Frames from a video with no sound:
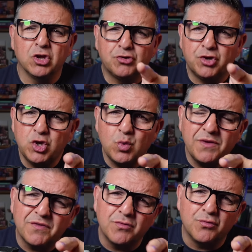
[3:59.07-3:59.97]
Do you
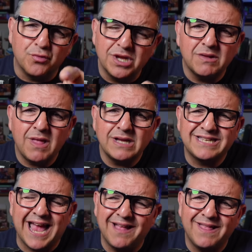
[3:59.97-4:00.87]
even realize
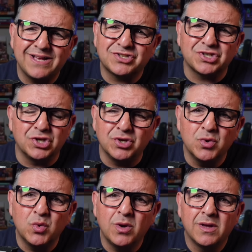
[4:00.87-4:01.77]

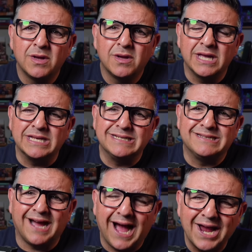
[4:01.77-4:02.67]
LSU
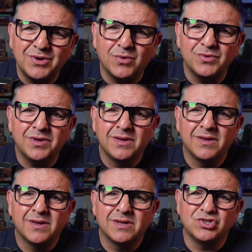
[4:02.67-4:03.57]
entitled
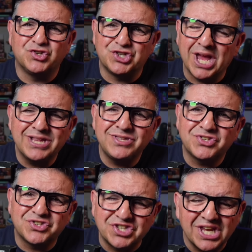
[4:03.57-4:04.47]
Gen
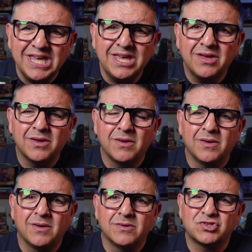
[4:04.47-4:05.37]
Z
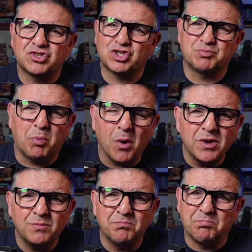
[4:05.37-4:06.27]

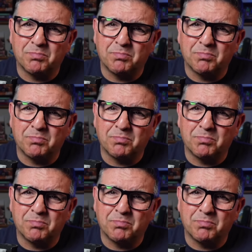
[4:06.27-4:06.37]
spoiled